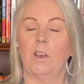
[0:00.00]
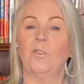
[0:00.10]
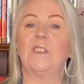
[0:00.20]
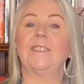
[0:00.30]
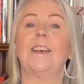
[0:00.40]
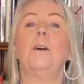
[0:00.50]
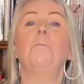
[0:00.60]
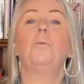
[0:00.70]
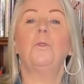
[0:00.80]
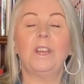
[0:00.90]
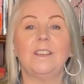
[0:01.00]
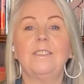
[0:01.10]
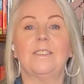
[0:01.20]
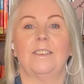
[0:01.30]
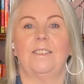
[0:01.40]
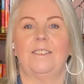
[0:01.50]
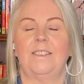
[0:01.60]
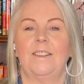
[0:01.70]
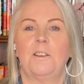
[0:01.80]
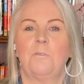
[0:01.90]
For some
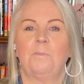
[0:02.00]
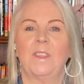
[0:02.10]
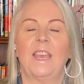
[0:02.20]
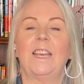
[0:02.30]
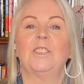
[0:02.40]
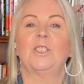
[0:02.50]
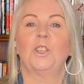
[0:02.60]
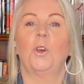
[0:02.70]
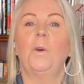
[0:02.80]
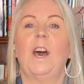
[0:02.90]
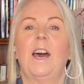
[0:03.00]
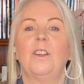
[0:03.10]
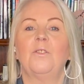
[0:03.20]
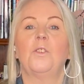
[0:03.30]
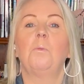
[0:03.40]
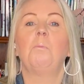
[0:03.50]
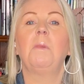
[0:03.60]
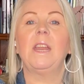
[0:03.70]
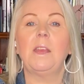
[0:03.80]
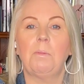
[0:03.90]
reason, it's so hard for
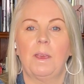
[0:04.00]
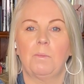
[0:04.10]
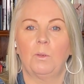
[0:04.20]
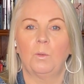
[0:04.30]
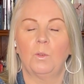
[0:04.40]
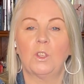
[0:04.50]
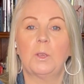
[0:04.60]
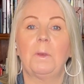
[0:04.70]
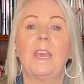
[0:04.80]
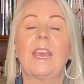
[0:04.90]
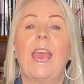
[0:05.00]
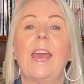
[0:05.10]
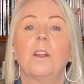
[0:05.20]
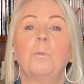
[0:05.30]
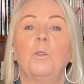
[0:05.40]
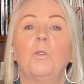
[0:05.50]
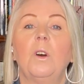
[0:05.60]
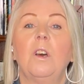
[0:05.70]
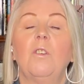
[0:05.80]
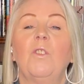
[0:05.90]
many people to be accountable
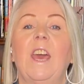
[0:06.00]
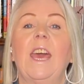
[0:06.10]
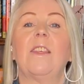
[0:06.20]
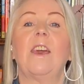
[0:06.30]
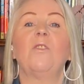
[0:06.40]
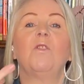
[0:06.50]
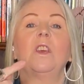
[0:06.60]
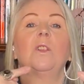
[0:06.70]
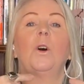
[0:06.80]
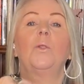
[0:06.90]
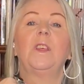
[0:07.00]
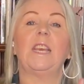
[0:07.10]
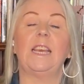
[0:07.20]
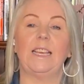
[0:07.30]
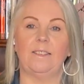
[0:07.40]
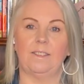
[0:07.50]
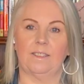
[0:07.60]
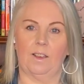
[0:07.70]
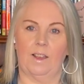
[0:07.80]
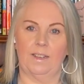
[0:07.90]
for how they feel on the
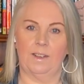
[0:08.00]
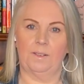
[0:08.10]
inside.